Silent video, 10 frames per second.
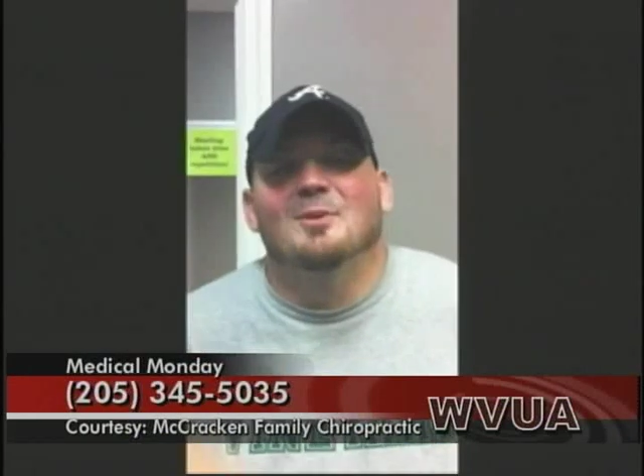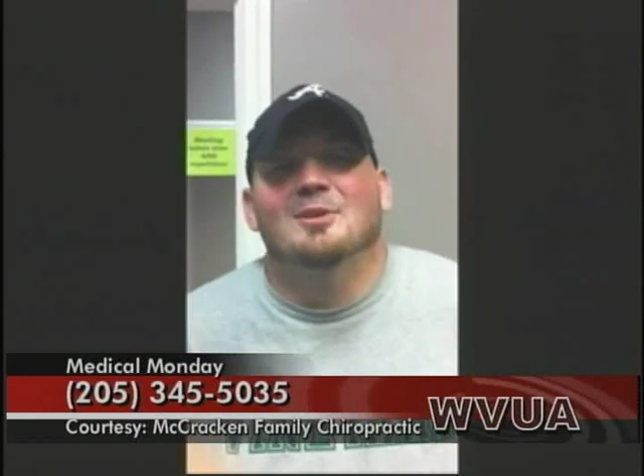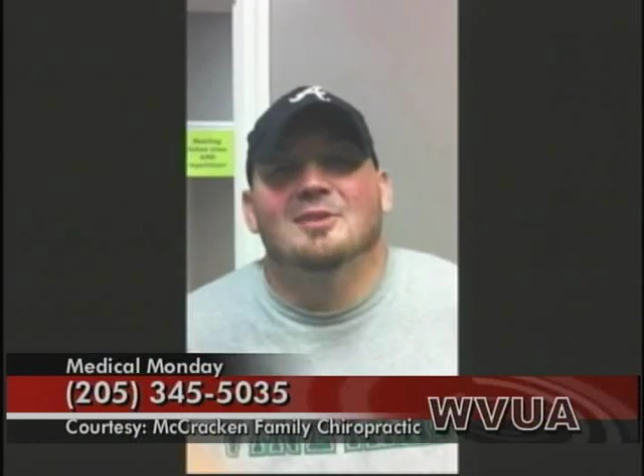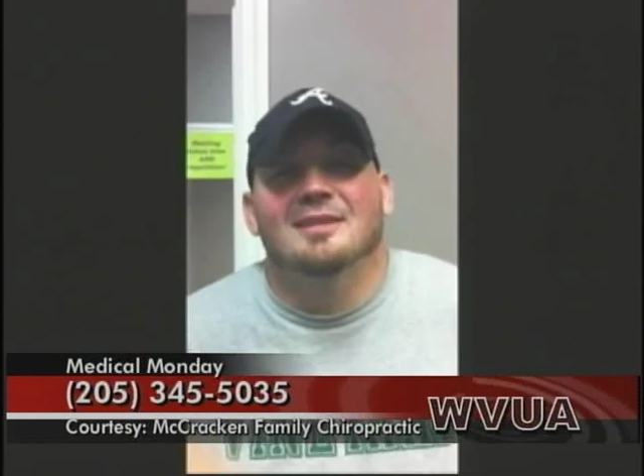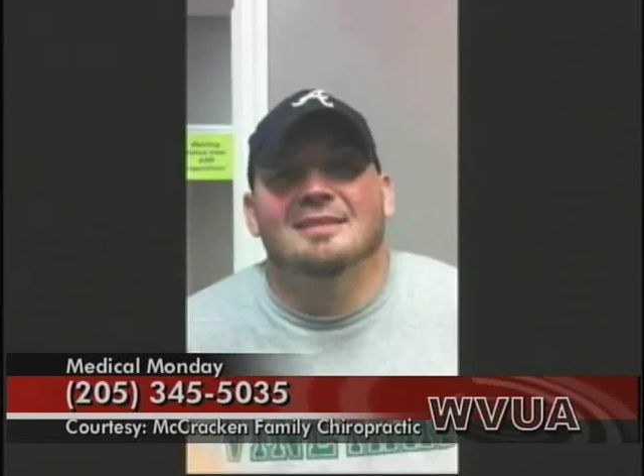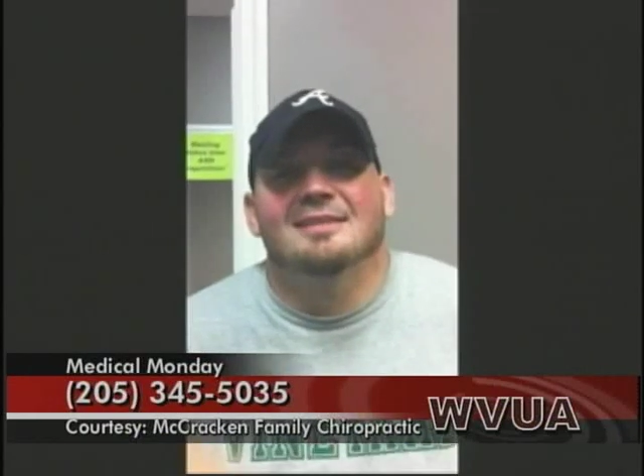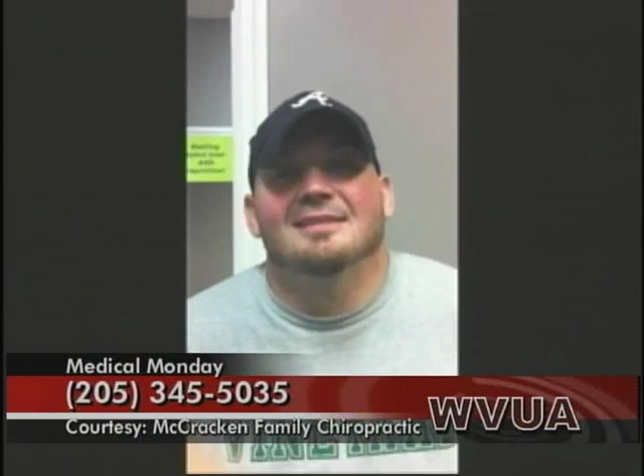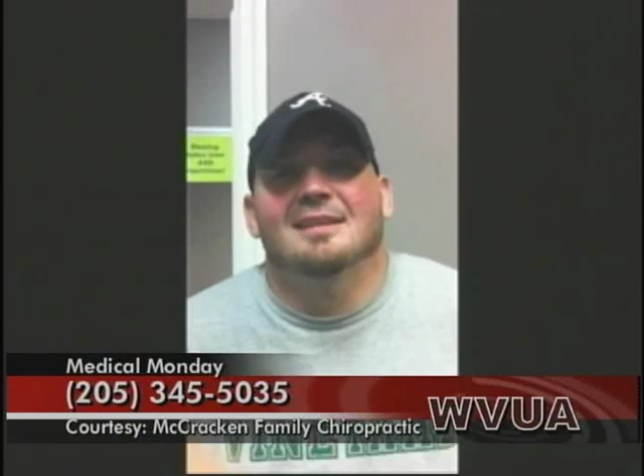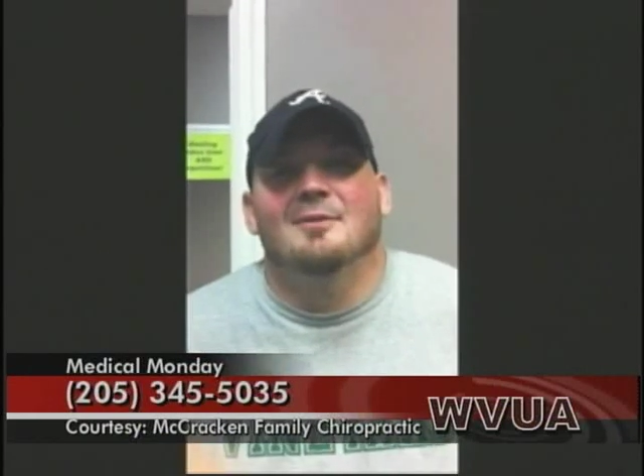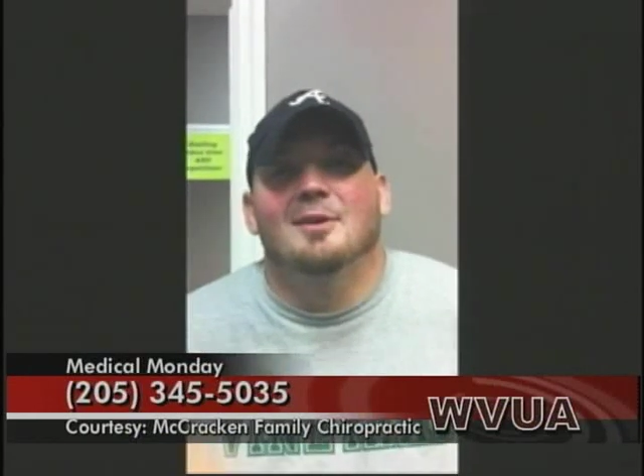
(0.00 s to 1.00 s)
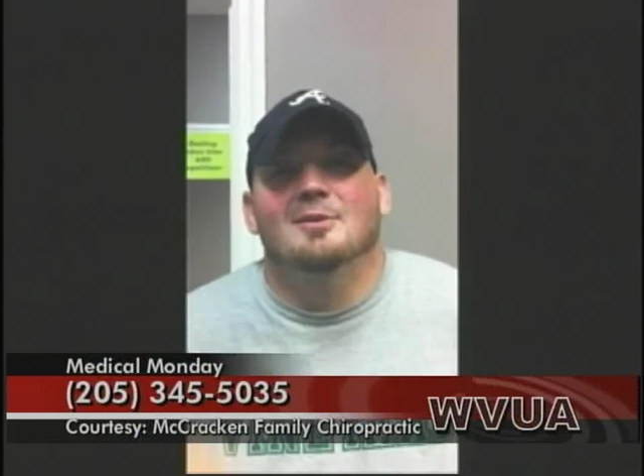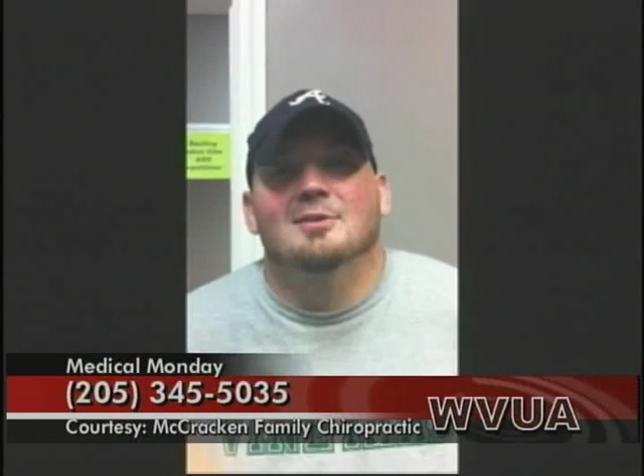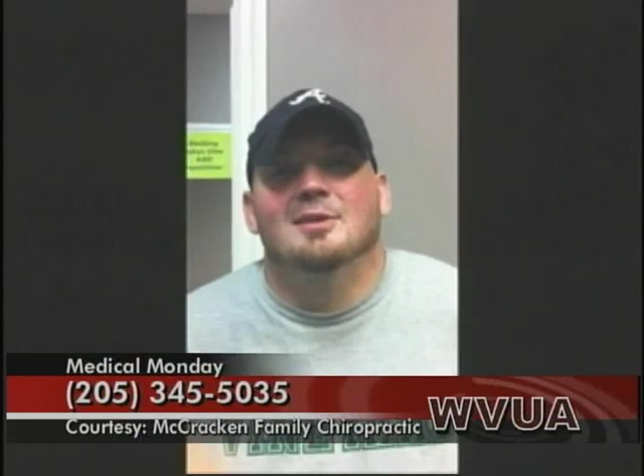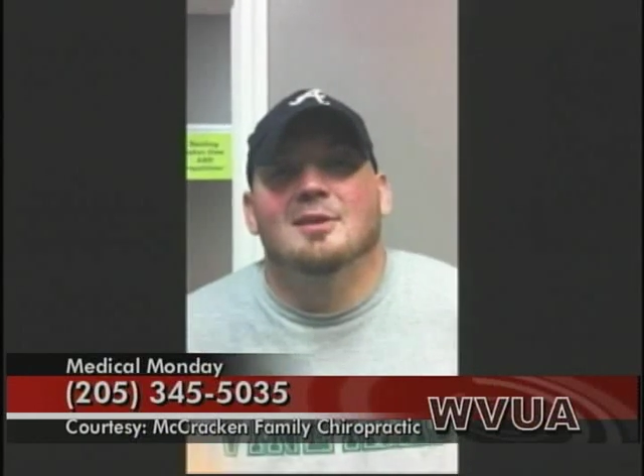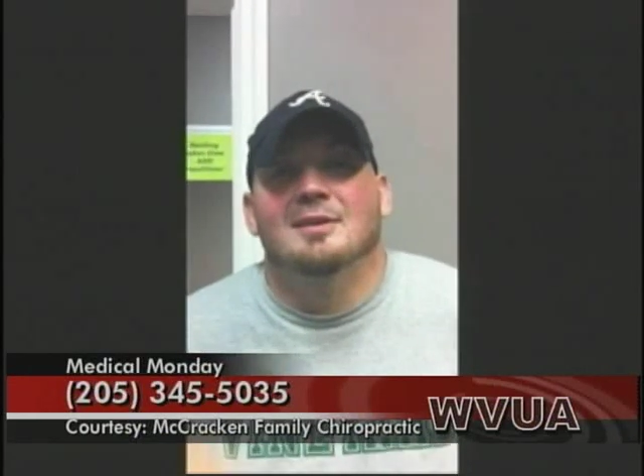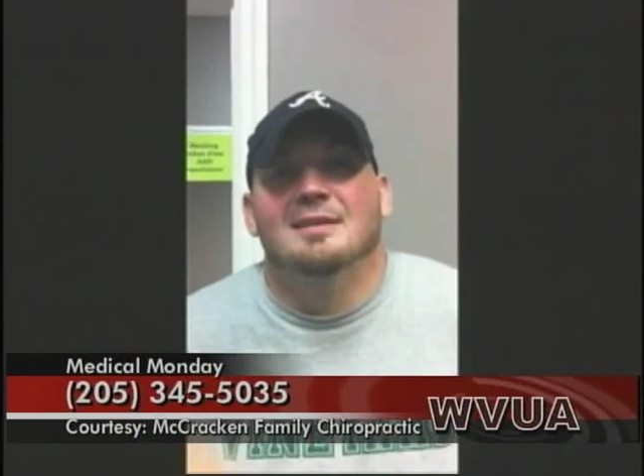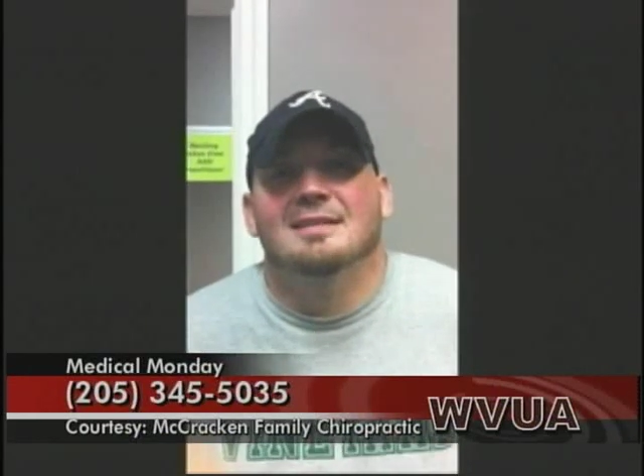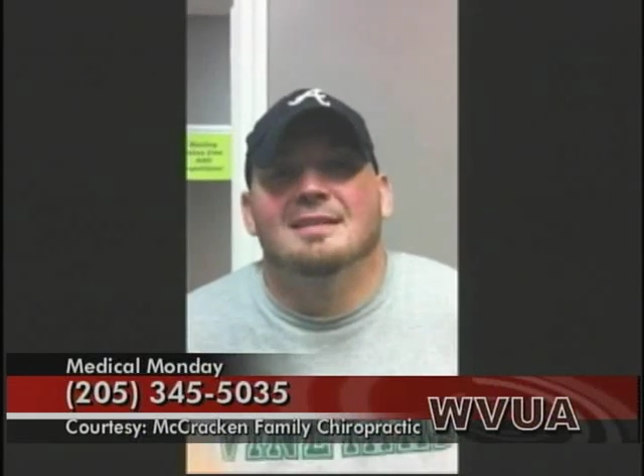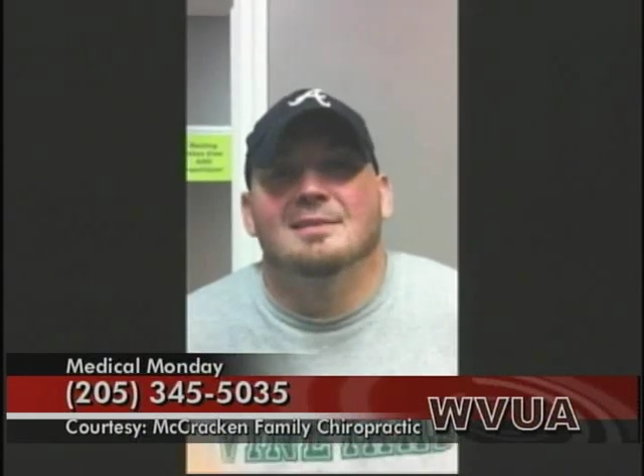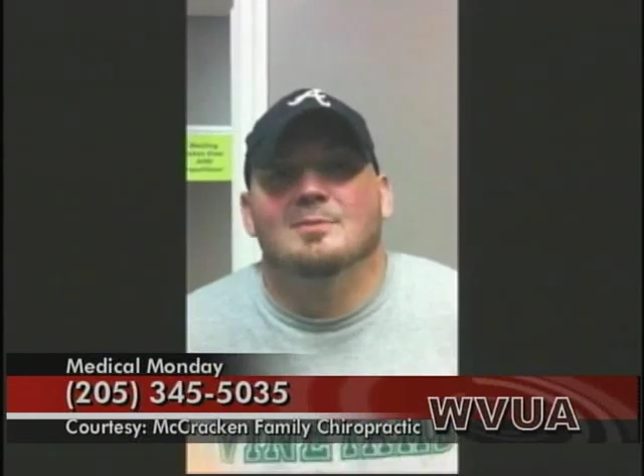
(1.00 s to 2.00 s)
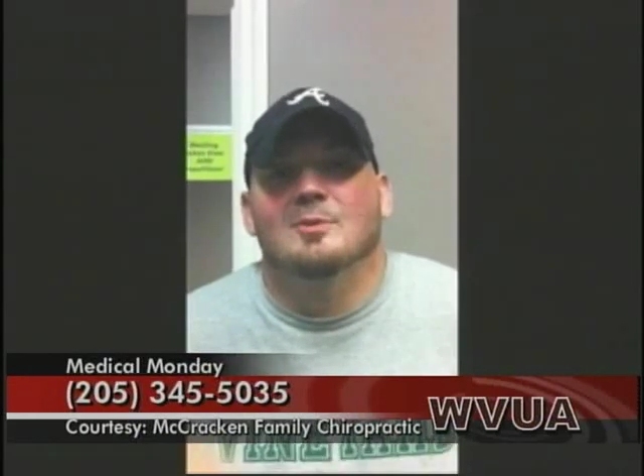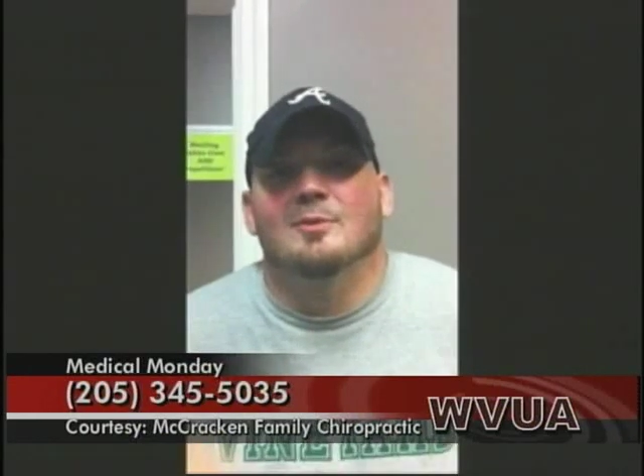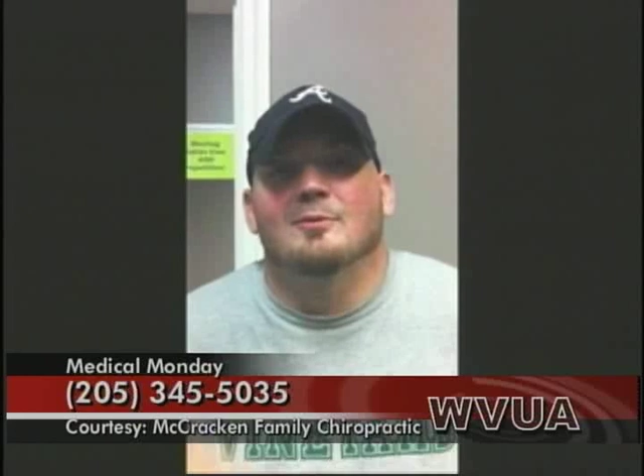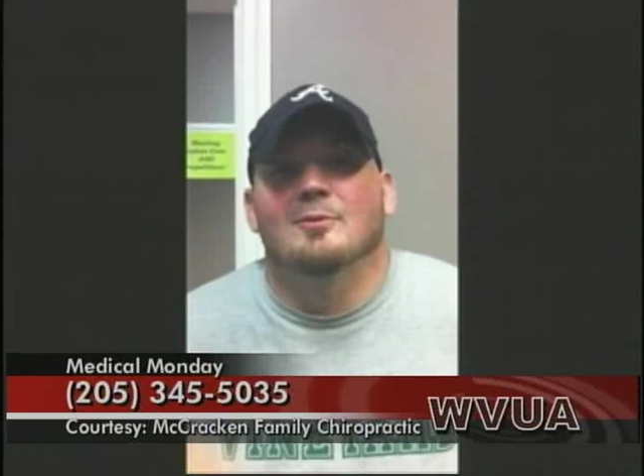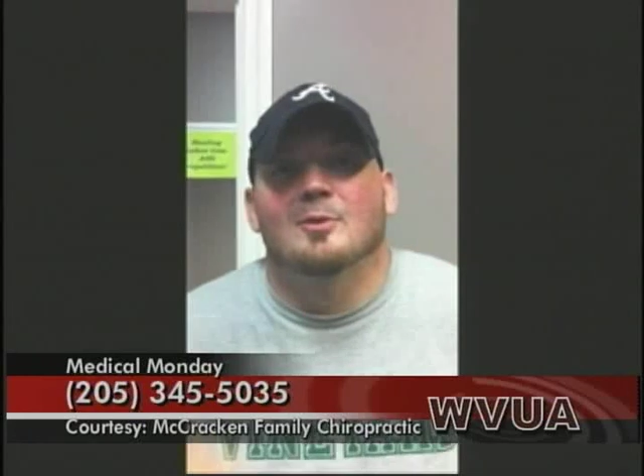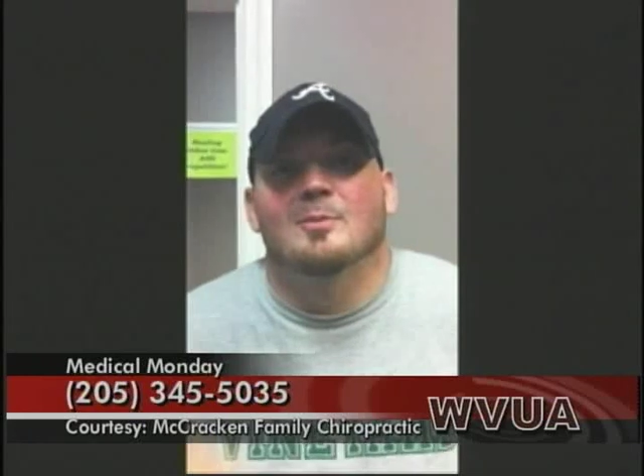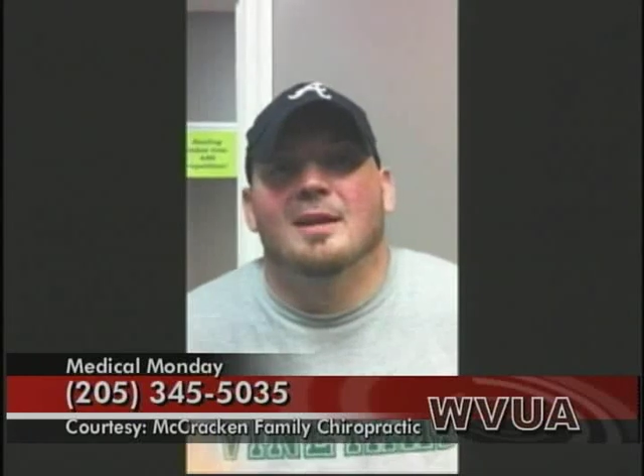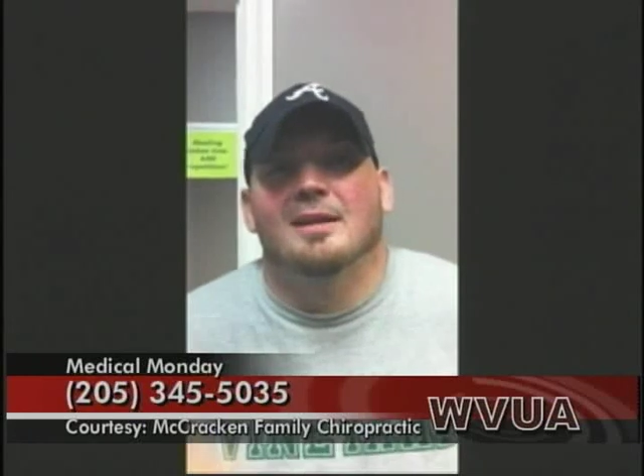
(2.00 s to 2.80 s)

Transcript: I'm Roger Ellington. I've lost 36.4